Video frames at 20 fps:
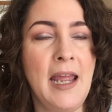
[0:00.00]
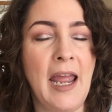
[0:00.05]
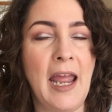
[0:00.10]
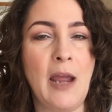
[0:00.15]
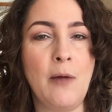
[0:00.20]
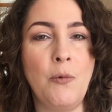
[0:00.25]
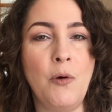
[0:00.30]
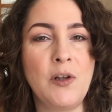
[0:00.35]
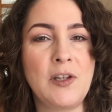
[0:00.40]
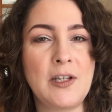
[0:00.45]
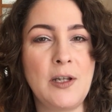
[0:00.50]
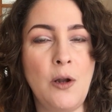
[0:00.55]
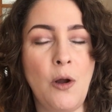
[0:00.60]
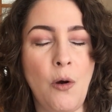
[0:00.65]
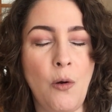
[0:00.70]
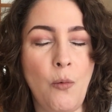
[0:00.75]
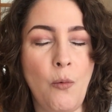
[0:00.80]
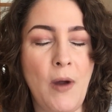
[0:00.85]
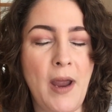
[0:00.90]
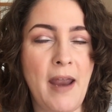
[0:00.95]
It was
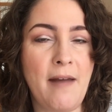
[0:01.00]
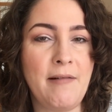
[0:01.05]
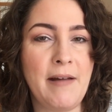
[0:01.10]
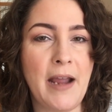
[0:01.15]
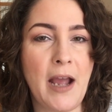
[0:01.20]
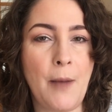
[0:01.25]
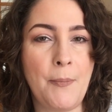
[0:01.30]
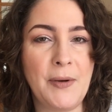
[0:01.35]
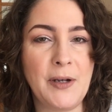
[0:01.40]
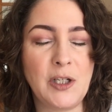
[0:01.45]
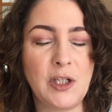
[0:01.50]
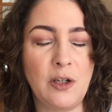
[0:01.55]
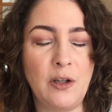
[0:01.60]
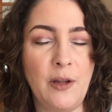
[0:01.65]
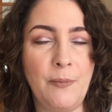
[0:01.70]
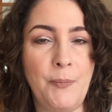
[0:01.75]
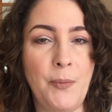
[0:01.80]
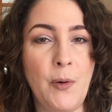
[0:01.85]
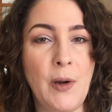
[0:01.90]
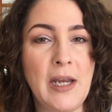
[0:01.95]
long wearing up until
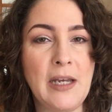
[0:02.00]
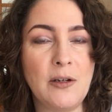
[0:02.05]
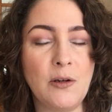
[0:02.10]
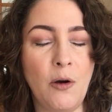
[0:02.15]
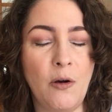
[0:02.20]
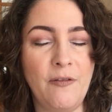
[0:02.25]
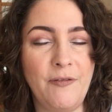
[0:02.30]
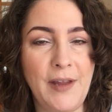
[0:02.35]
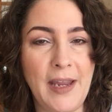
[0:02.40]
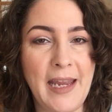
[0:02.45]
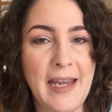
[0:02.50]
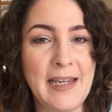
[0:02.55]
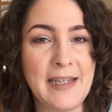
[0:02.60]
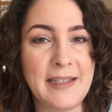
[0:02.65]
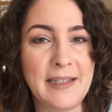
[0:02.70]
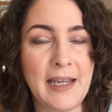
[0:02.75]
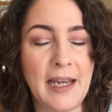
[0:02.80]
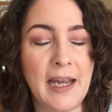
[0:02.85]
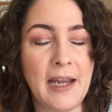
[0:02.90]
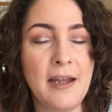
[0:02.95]
the point of
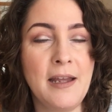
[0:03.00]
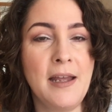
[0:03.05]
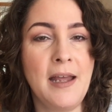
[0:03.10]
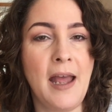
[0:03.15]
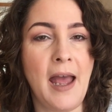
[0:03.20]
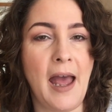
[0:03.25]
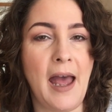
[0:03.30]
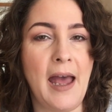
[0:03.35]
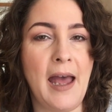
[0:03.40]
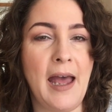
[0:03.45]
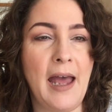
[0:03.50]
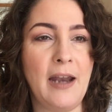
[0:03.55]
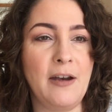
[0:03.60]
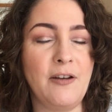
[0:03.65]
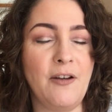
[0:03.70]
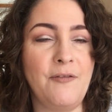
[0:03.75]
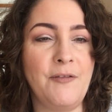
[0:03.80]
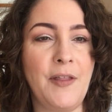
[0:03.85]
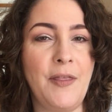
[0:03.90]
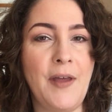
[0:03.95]
eating,
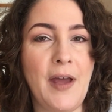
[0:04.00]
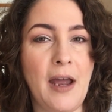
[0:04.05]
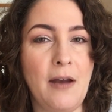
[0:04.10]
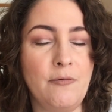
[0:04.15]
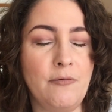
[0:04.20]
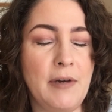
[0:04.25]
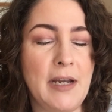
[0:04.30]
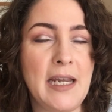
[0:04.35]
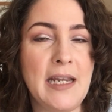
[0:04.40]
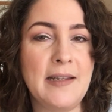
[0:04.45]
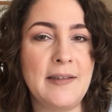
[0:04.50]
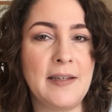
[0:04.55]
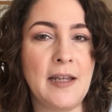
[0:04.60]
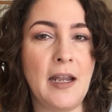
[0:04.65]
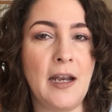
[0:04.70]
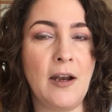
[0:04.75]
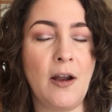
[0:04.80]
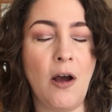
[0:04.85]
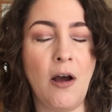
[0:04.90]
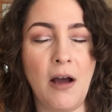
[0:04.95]
and for that
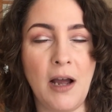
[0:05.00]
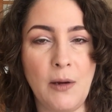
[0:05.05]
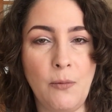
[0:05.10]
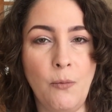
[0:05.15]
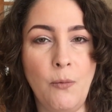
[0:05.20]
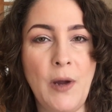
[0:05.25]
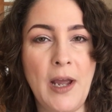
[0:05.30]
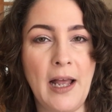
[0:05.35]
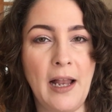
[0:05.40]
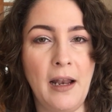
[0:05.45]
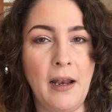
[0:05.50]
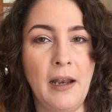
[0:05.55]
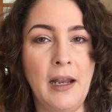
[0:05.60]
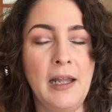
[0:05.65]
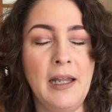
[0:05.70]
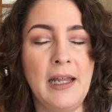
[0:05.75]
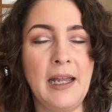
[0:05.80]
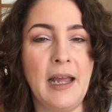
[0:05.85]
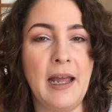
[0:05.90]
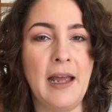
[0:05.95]
reason I will
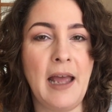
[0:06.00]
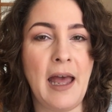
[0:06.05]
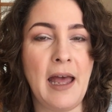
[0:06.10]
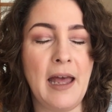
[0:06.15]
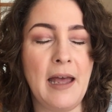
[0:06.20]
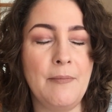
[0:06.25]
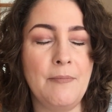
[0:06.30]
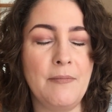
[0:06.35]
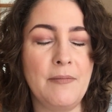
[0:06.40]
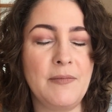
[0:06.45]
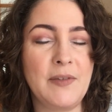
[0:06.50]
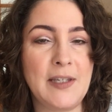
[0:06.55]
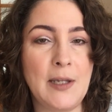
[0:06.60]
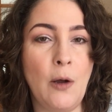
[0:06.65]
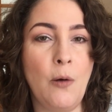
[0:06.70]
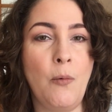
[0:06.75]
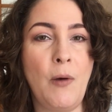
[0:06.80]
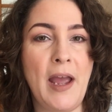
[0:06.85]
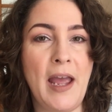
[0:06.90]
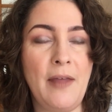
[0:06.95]

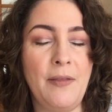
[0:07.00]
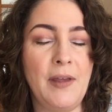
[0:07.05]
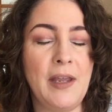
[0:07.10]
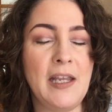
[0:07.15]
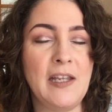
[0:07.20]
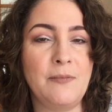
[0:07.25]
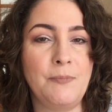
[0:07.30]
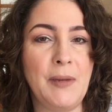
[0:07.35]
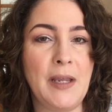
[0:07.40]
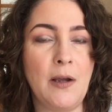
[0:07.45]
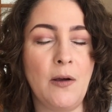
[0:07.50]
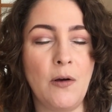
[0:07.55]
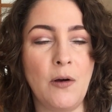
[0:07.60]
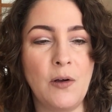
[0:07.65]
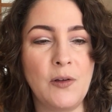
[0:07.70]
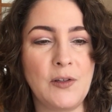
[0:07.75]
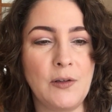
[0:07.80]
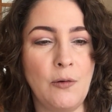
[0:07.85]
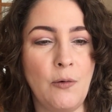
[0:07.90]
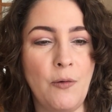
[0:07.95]
still wear these,
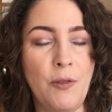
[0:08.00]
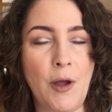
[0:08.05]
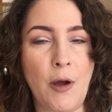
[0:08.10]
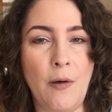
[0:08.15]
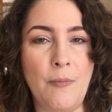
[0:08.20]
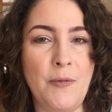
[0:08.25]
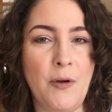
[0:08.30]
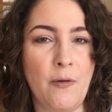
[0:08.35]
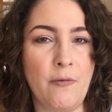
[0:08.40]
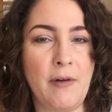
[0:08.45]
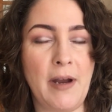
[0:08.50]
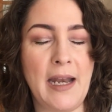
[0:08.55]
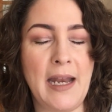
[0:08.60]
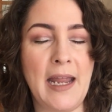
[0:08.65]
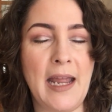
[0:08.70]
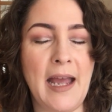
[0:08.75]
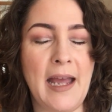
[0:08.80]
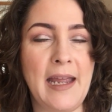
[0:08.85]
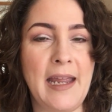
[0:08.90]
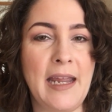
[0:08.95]
because although I'm not
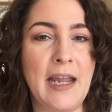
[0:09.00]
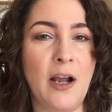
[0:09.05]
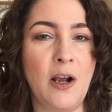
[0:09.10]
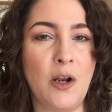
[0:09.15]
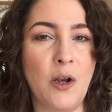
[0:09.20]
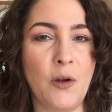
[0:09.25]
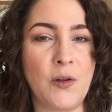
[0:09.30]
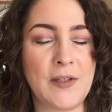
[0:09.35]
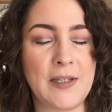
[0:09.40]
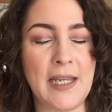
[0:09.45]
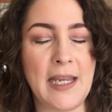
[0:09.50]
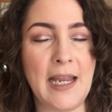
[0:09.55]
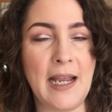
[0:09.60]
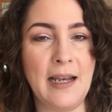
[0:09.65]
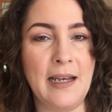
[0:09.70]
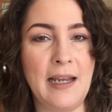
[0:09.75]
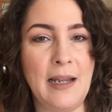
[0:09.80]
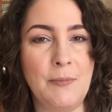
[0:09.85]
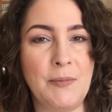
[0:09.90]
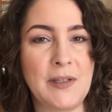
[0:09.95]
really a glossy
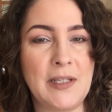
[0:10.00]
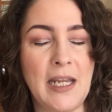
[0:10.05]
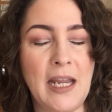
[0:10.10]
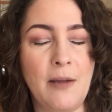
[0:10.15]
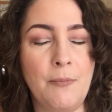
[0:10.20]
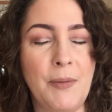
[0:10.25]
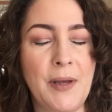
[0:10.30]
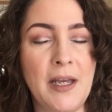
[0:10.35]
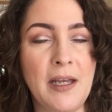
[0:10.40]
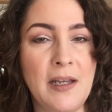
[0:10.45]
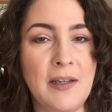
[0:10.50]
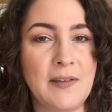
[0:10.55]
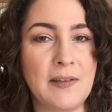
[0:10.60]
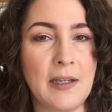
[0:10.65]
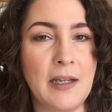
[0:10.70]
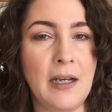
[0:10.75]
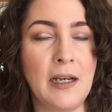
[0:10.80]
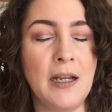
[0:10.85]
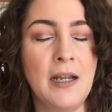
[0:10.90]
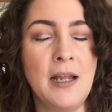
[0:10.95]
lipstick
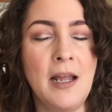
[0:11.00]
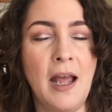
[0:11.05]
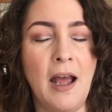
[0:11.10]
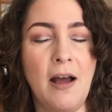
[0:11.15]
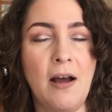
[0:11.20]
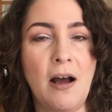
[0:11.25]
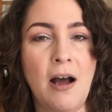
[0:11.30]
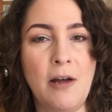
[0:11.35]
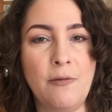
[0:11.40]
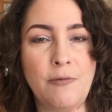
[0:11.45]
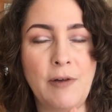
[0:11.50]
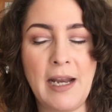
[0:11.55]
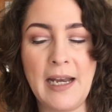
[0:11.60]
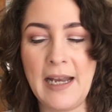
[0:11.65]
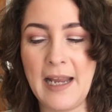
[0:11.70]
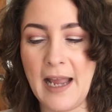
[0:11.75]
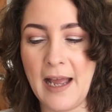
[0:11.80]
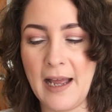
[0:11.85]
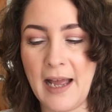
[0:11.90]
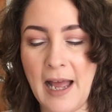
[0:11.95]
person, I
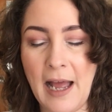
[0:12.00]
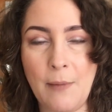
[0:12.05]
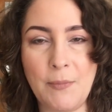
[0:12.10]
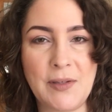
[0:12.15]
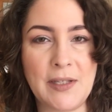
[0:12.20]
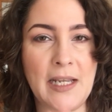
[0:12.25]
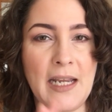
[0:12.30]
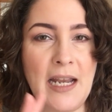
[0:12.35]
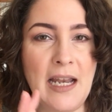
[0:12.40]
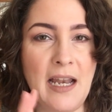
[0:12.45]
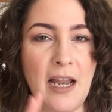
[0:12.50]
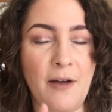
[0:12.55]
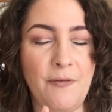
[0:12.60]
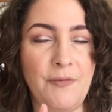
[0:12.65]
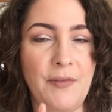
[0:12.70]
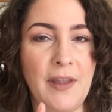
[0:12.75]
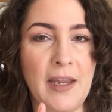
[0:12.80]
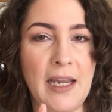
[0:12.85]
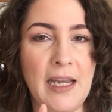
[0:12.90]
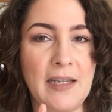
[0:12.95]
really absolutely
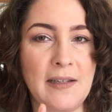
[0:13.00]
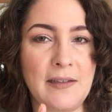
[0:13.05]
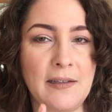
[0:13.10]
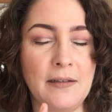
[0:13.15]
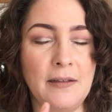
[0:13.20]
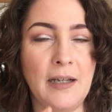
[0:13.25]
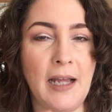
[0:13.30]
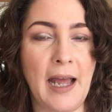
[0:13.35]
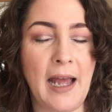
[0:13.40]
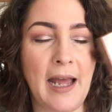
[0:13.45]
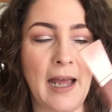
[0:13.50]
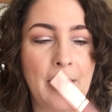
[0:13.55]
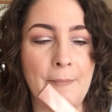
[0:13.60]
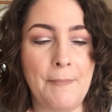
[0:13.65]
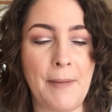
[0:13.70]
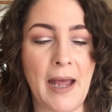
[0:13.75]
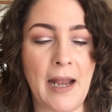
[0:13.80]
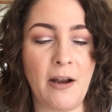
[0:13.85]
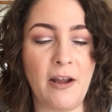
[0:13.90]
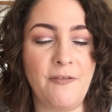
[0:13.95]
love these.
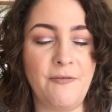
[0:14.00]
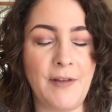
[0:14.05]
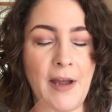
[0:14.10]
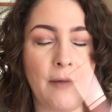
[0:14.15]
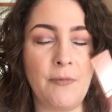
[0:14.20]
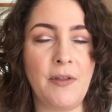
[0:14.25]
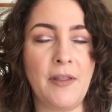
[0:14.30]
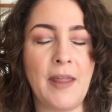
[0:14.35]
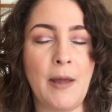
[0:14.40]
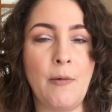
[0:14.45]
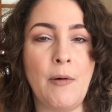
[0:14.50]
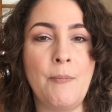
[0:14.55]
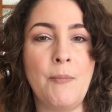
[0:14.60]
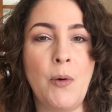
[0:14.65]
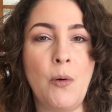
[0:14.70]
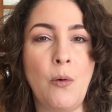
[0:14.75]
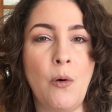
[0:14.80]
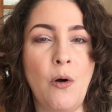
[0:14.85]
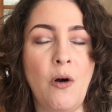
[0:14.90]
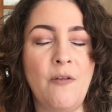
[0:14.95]
And I found that they were
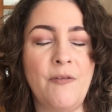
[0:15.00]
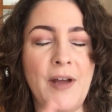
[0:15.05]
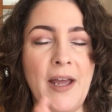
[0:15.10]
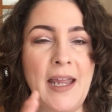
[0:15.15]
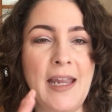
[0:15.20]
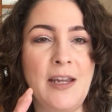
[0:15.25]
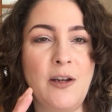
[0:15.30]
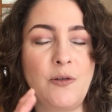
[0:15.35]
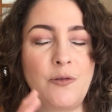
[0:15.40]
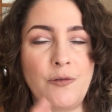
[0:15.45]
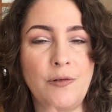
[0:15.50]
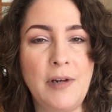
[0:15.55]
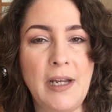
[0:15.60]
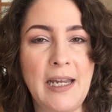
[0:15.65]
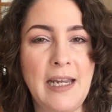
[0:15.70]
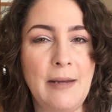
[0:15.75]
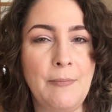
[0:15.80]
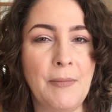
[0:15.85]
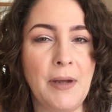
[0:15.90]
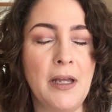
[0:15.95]
more of a
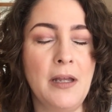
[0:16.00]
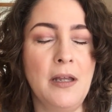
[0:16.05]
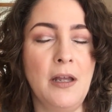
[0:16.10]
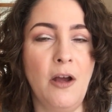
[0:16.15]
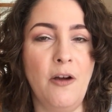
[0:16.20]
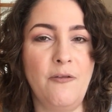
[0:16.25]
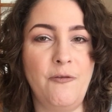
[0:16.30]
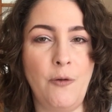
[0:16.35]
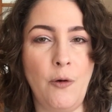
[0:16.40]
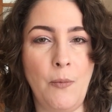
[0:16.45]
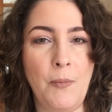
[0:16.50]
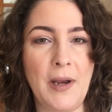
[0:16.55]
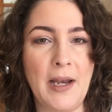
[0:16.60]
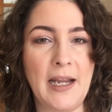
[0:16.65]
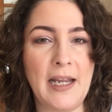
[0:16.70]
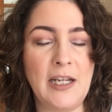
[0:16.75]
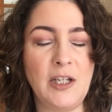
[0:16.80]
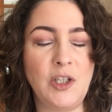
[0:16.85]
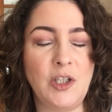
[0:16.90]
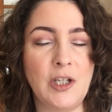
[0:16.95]
cream
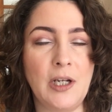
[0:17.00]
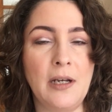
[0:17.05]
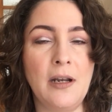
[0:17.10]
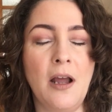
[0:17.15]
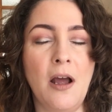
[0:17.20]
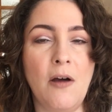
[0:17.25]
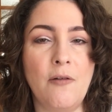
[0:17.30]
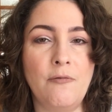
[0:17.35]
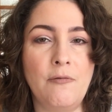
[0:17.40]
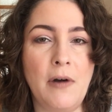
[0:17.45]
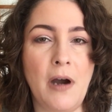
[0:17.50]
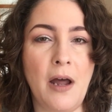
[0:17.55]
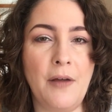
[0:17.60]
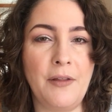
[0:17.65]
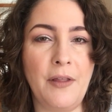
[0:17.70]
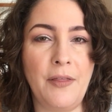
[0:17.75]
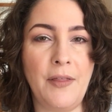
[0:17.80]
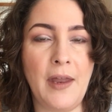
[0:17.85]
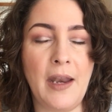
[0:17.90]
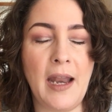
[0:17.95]
formulation
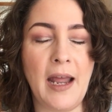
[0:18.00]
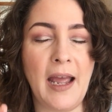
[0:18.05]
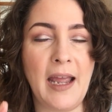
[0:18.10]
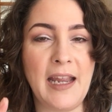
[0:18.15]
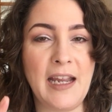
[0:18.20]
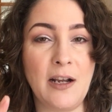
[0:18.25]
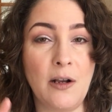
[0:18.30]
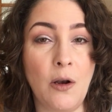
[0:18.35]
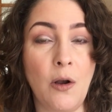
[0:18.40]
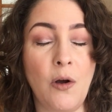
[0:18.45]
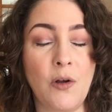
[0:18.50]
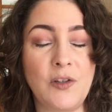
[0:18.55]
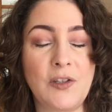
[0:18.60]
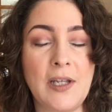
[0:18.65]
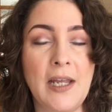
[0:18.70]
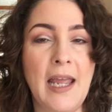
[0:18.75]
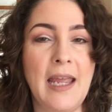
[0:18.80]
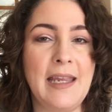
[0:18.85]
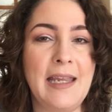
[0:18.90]
rather than a gloss.